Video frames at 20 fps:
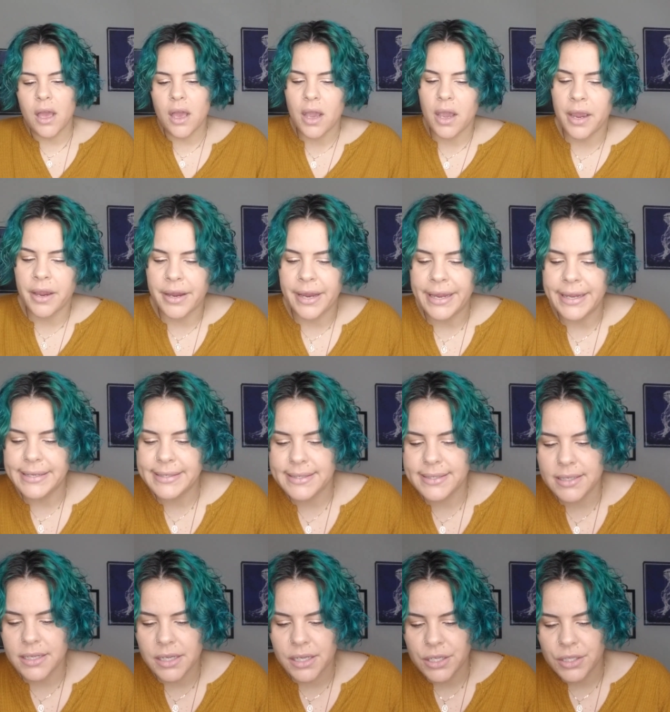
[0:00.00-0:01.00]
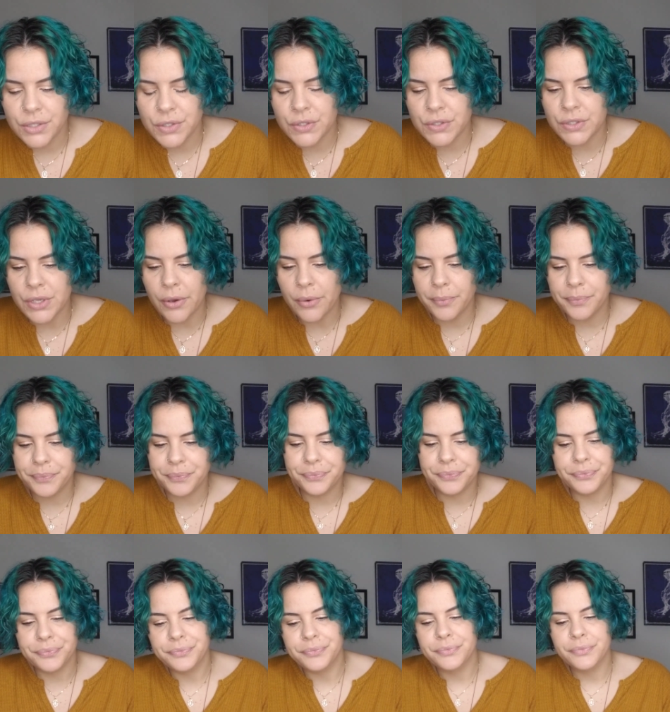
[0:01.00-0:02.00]
All right, so
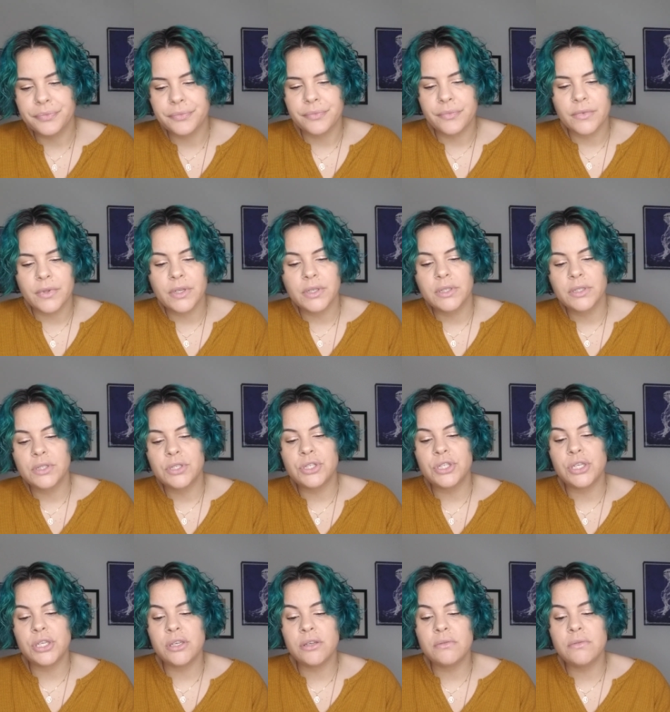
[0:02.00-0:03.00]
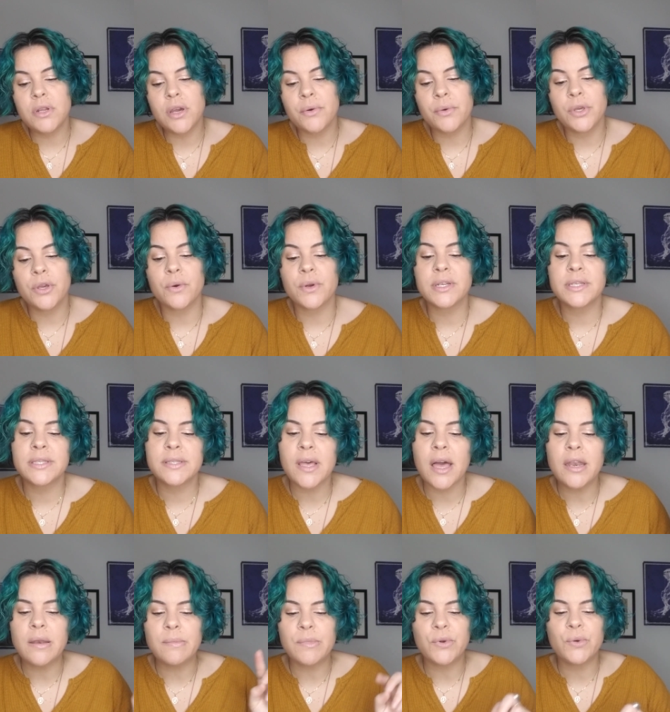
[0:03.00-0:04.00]
do you know your
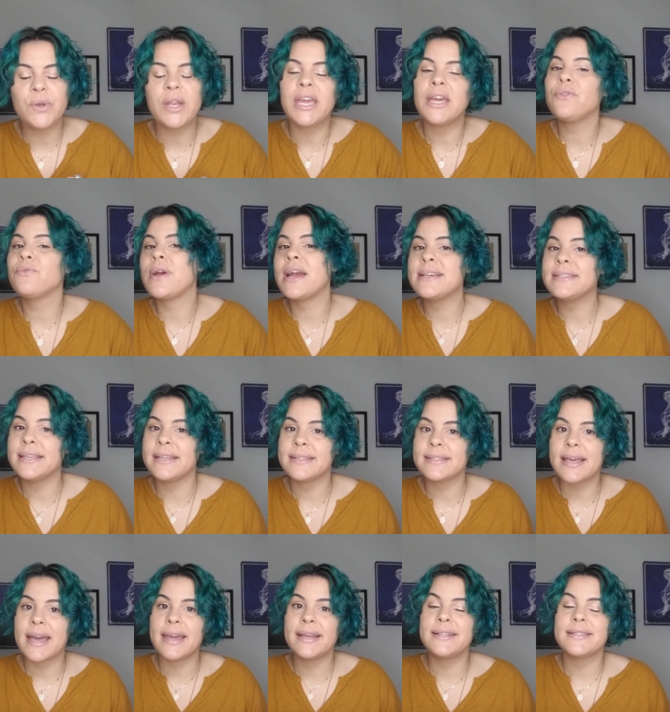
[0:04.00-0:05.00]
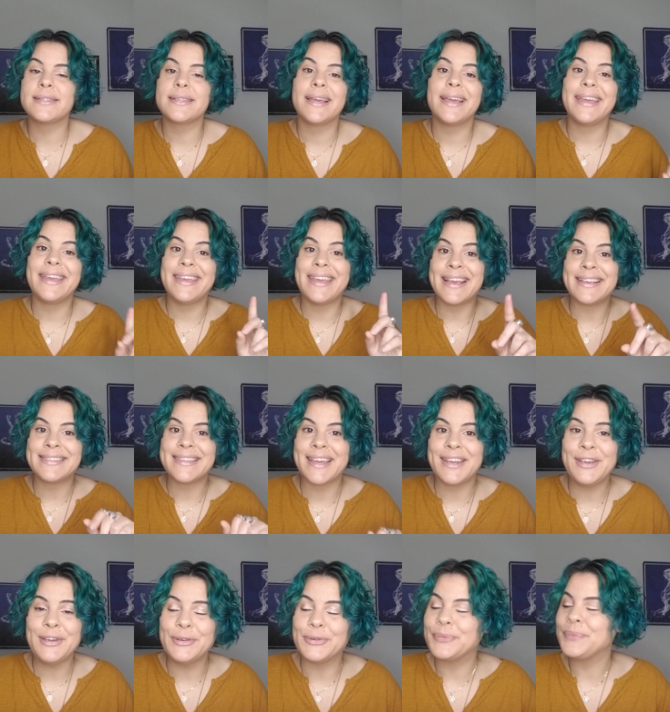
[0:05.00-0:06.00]
sun, moon, and rising signs? Yes, I
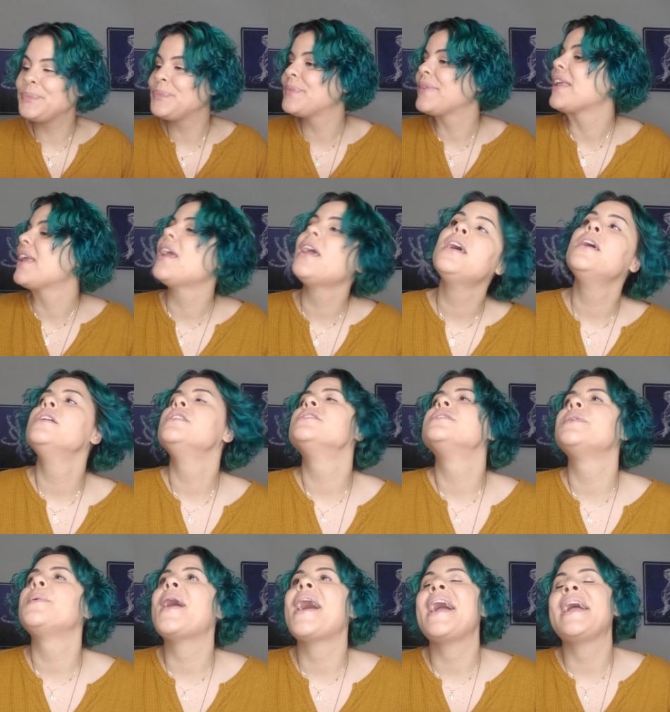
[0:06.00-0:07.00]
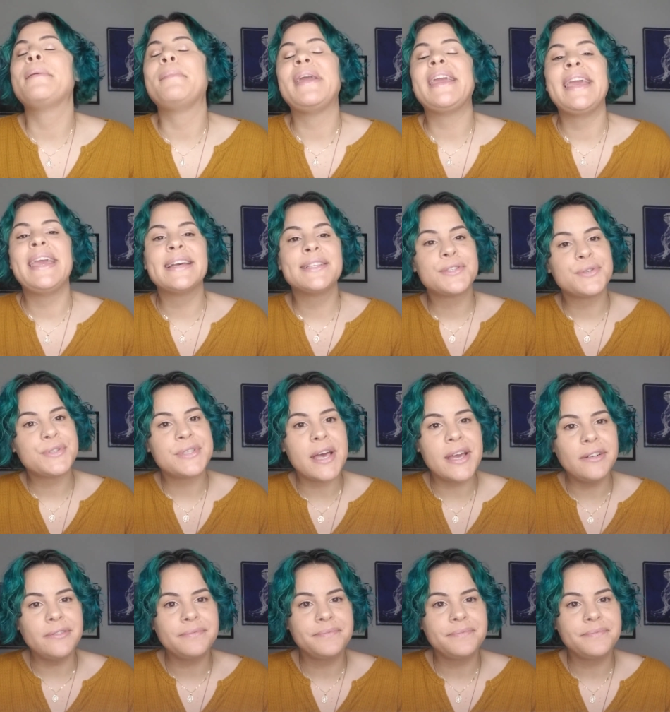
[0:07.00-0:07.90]
do. So I am a Cancer sun,